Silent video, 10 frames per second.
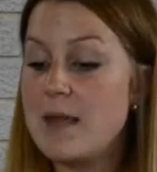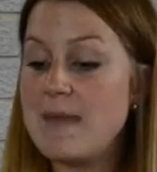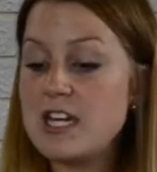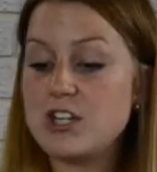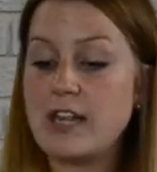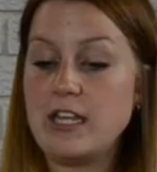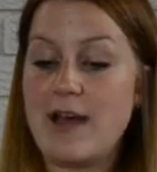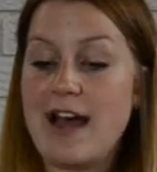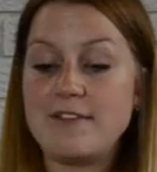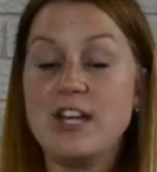make sure that you
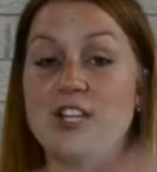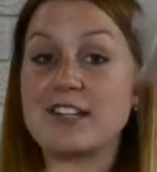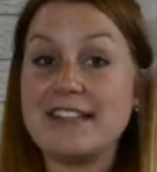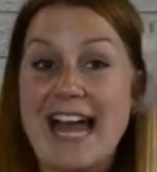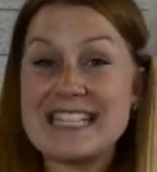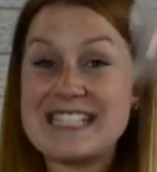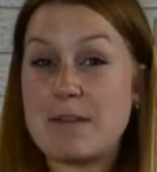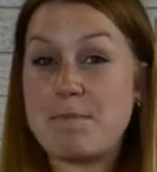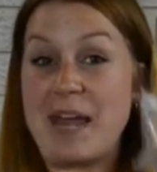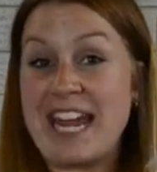have your elastic
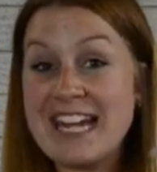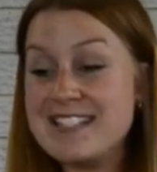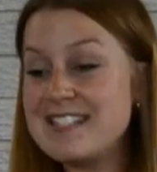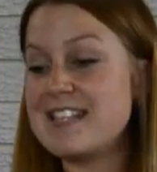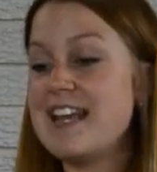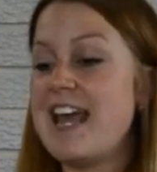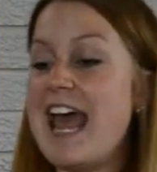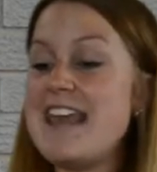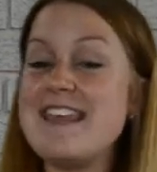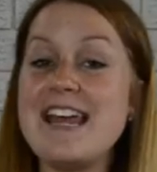bands,
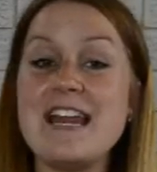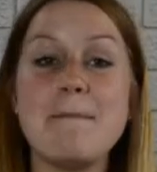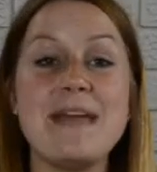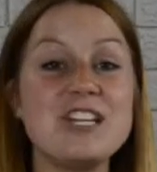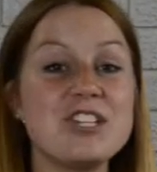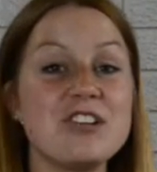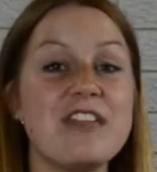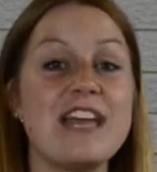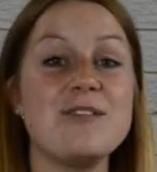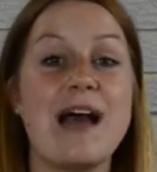and then make sure
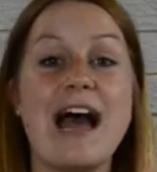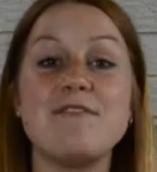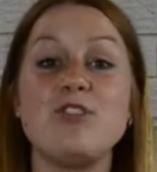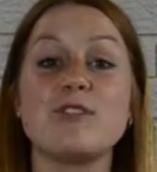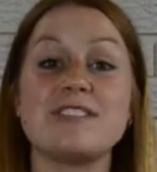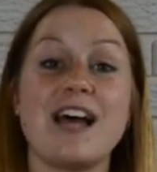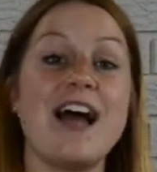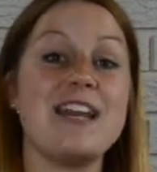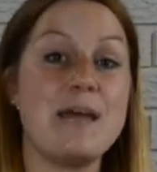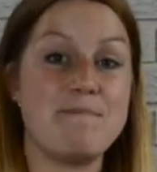that you have your
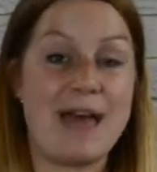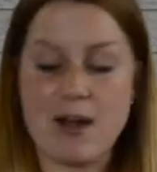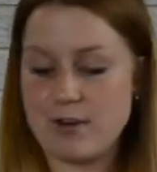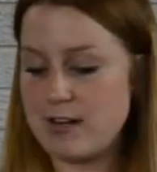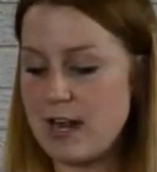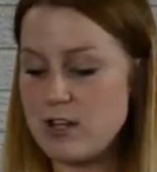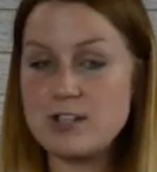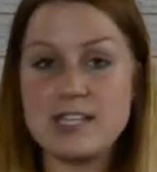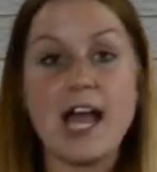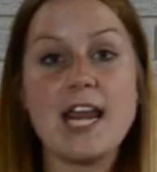tie-dye powder. Now your
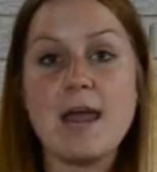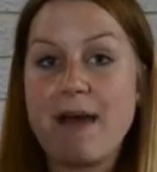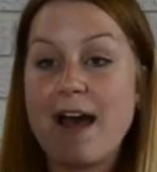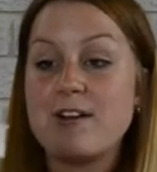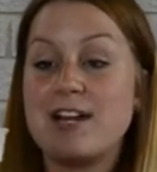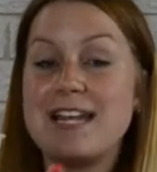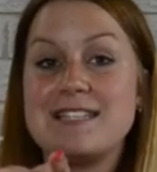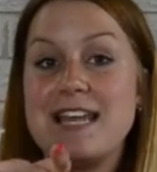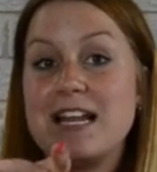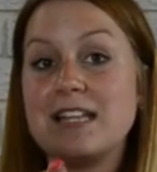tie-dye powder is
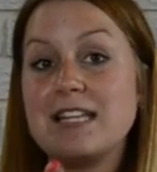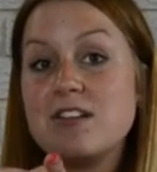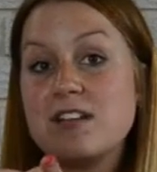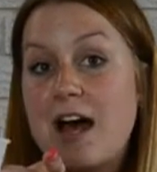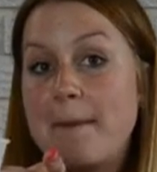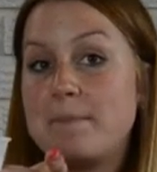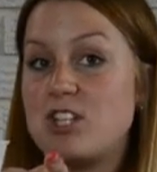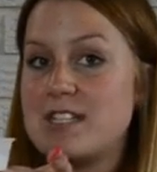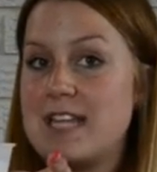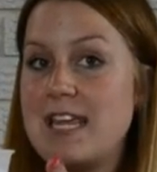in a little cup
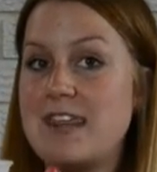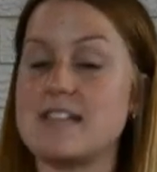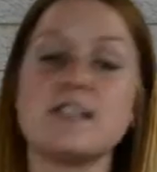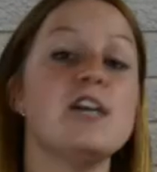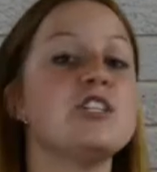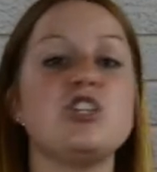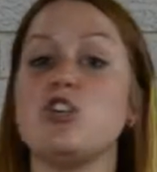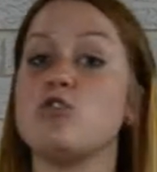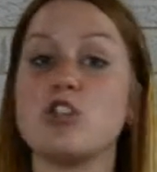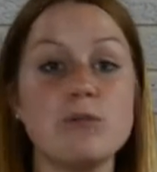just like this, so
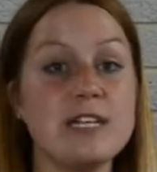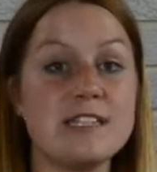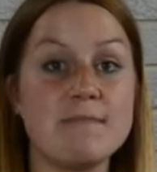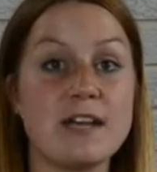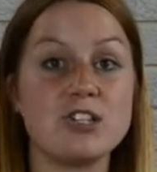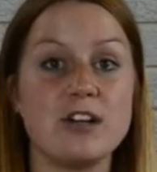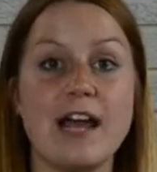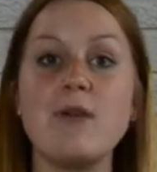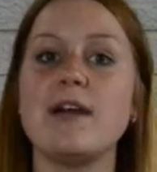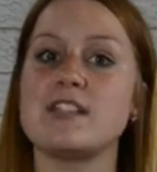you don't need to measure it
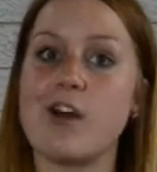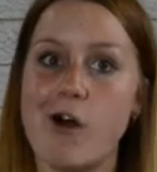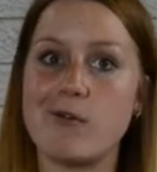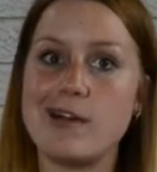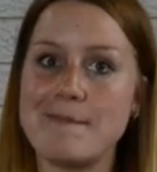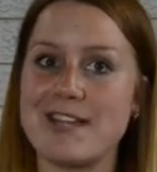out. It's already